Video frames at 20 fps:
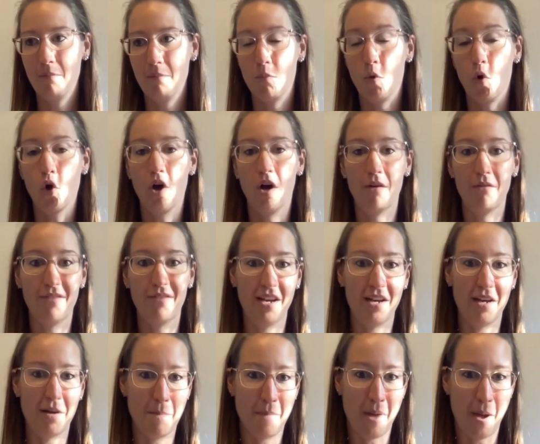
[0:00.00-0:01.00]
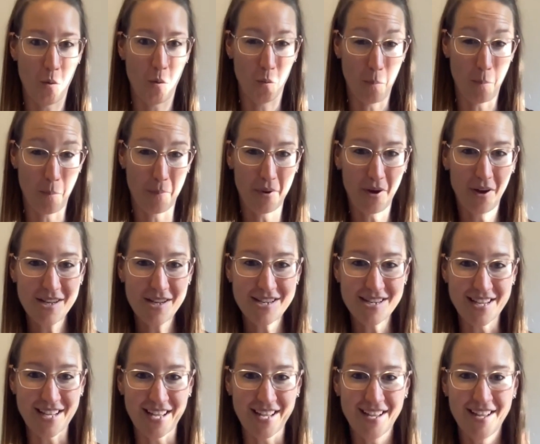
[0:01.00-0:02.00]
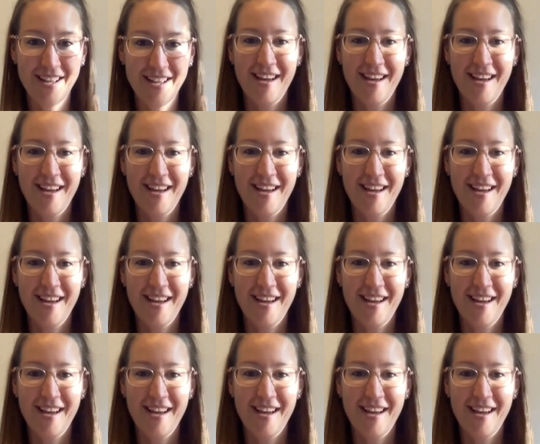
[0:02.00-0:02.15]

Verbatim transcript: more confident in my own body,